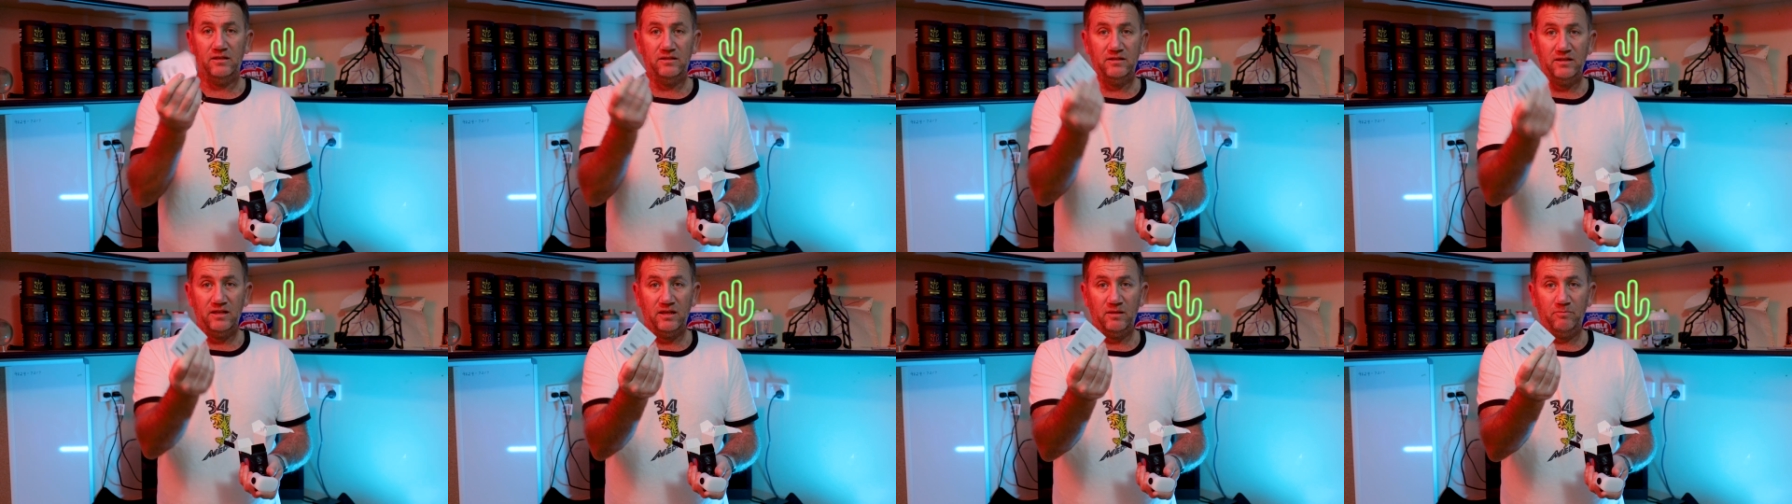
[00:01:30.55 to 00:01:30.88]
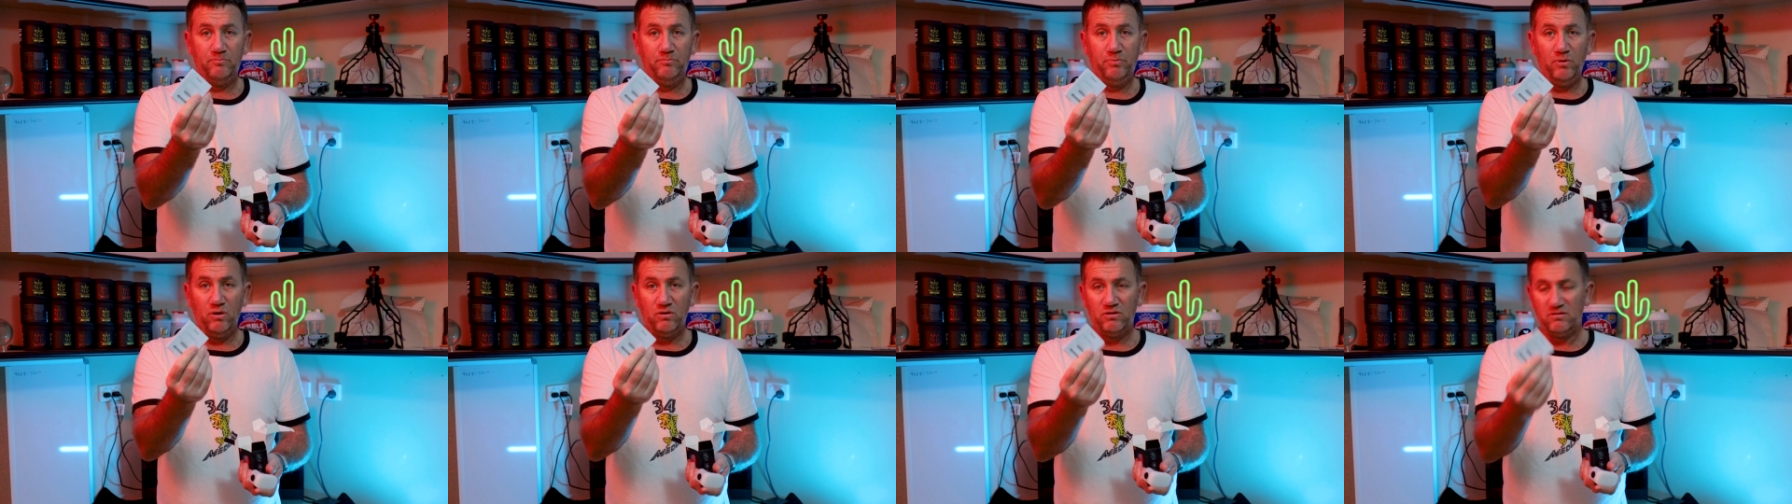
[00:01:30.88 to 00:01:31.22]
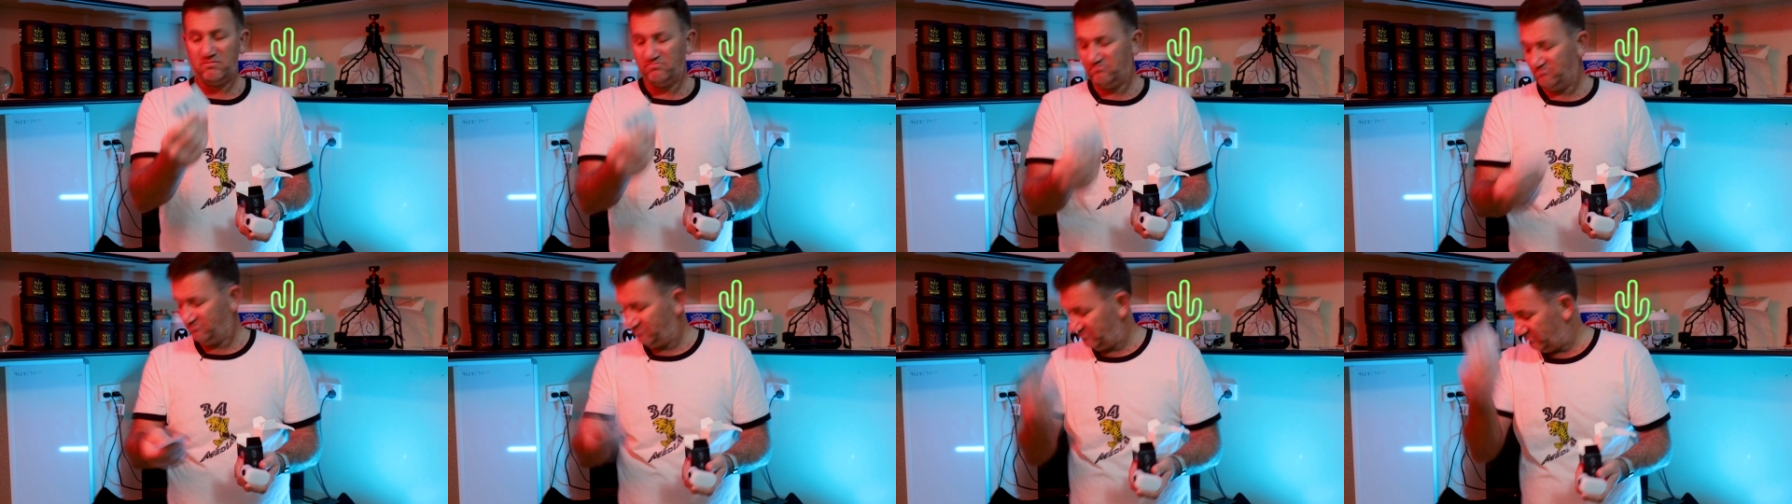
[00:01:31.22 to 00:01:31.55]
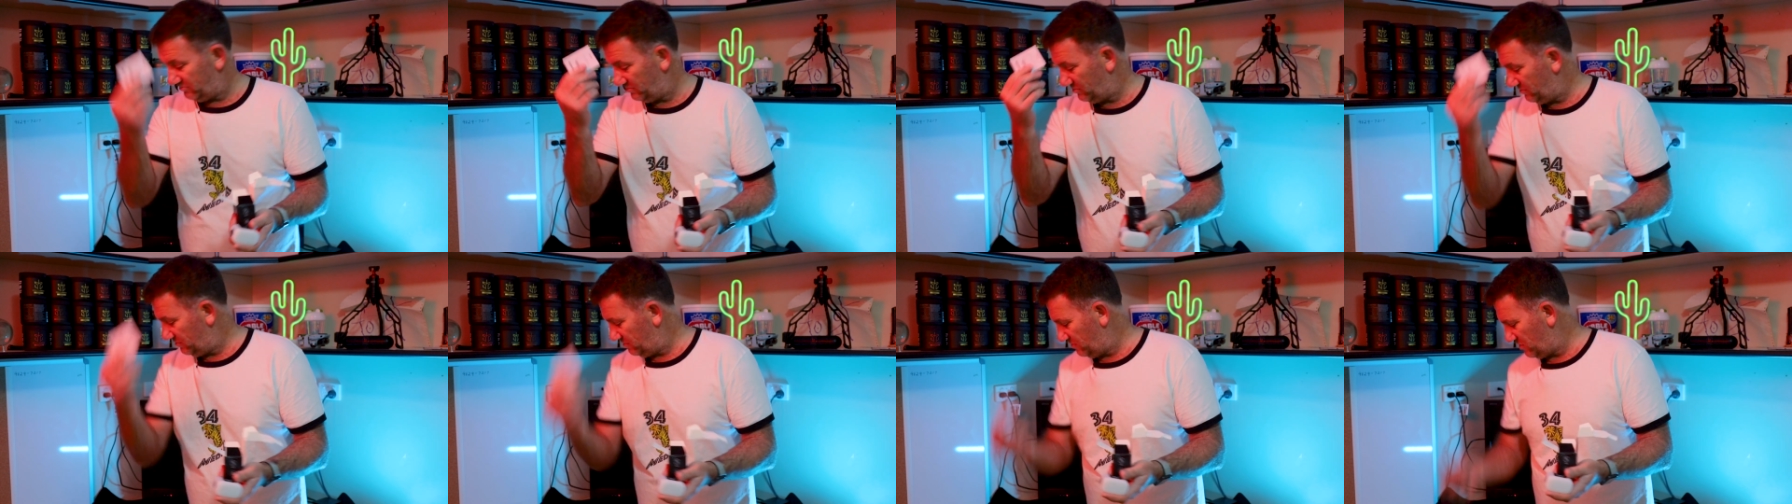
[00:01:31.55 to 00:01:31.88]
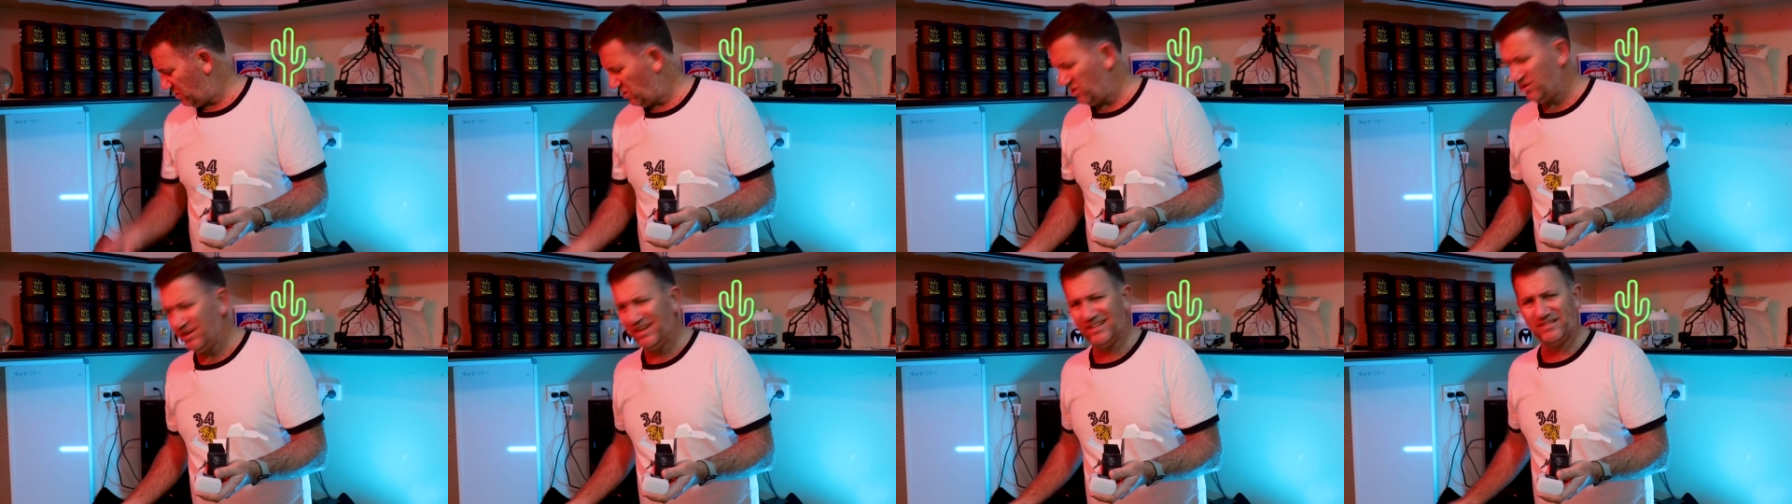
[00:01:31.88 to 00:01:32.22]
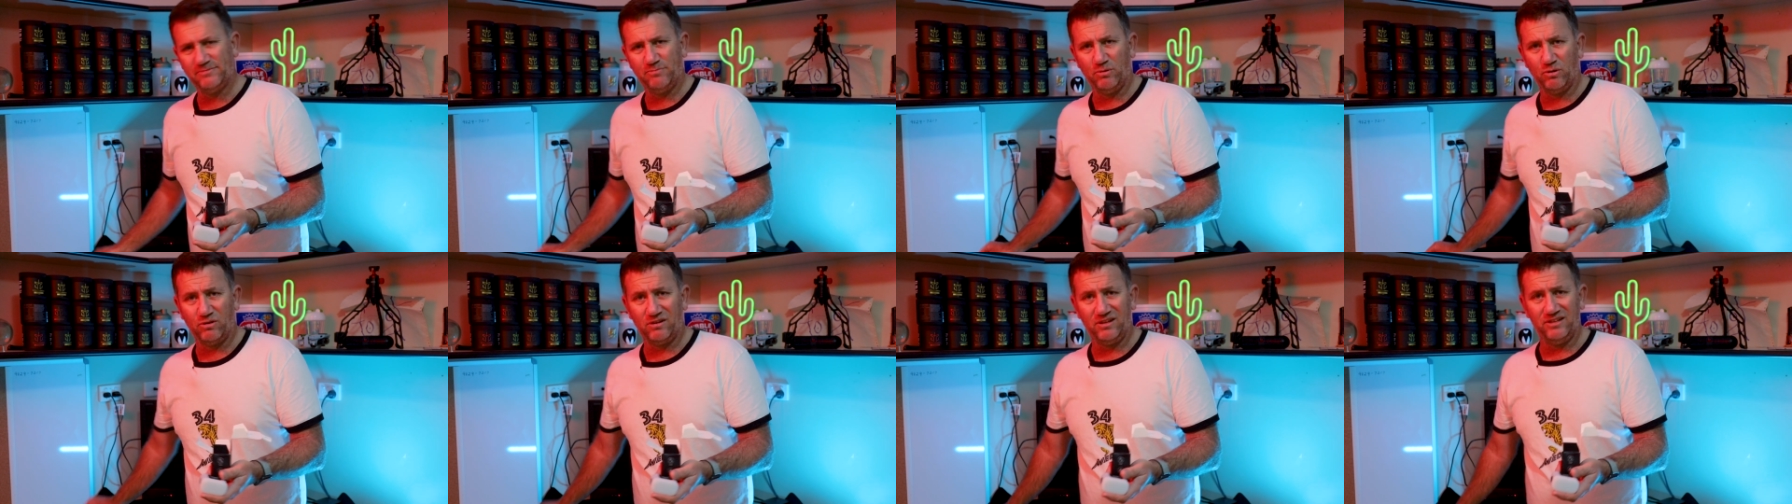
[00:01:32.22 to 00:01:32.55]
Little book. Who needs
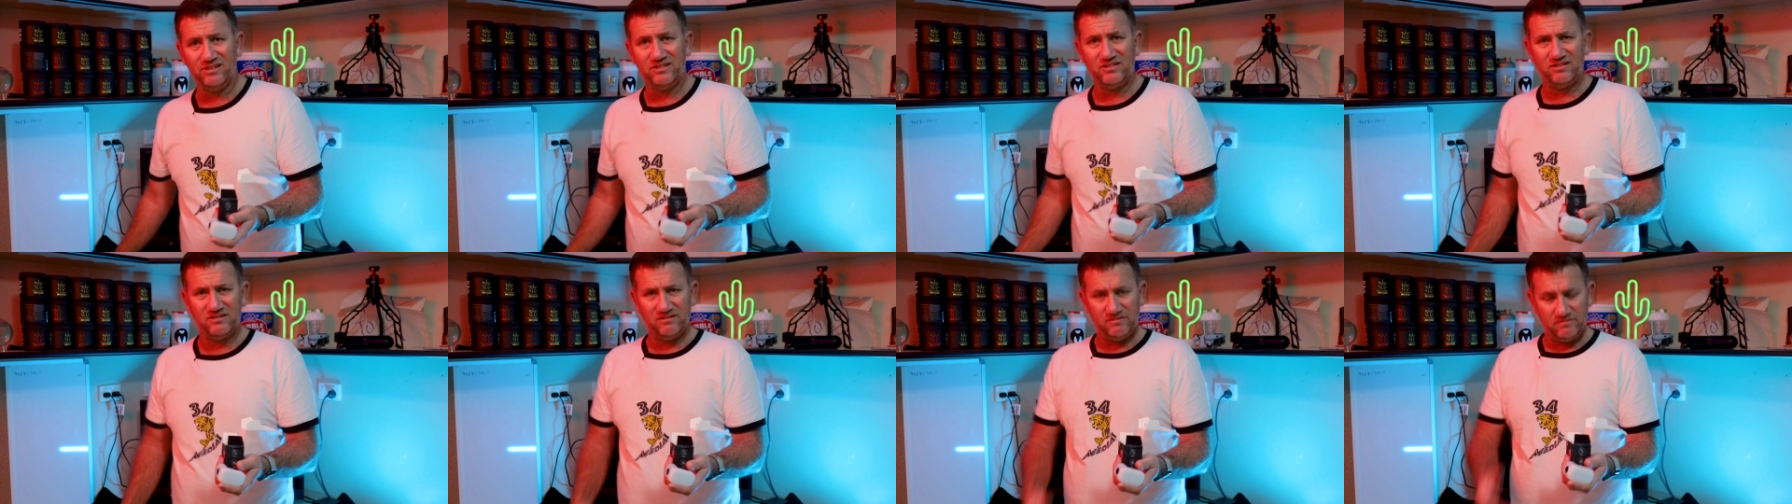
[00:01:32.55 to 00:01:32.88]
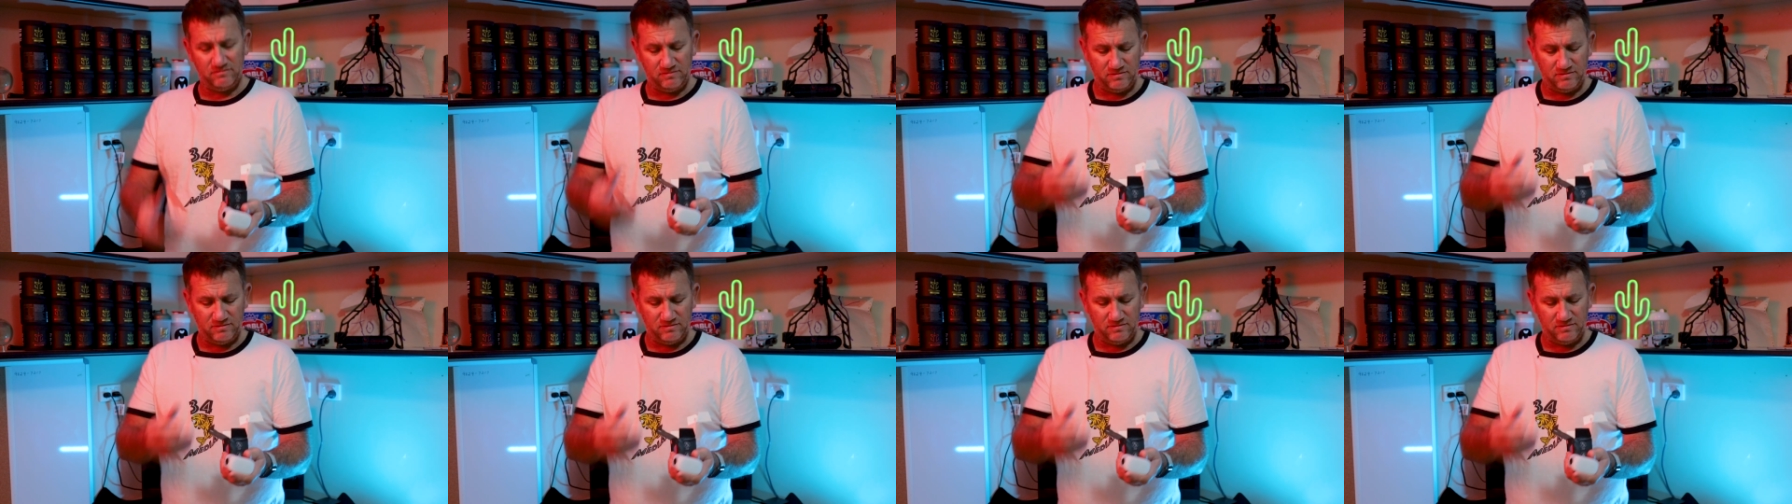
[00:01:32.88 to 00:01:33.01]
booklets?